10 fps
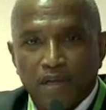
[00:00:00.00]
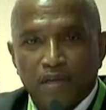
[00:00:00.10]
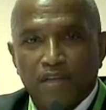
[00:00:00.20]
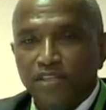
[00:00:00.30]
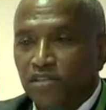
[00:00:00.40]

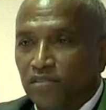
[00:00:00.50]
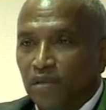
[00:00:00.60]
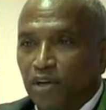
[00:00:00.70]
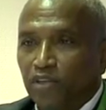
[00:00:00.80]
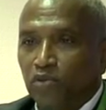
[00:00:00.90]
Now, this is
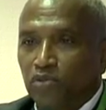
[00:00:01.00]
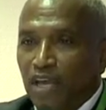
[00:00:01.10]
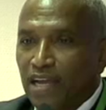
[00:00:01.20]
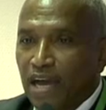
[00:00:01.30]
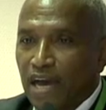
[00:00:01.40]
somebody who's
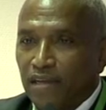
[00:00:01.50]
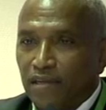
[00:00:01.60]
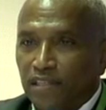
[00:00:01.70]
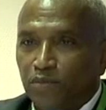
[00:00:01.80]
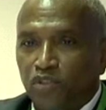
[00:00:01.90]
psychotic.
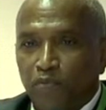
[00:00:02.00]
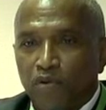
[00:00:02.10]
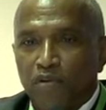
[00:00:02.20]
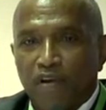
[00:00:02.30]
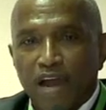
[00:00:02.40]
He's been
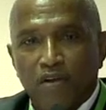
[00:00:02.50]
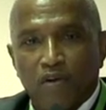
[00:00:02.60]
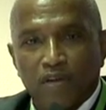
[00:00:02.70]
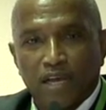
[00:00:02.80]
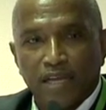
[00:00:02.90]
smoking crack
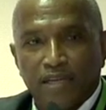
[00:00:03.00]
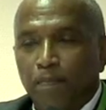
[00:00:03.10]
all night,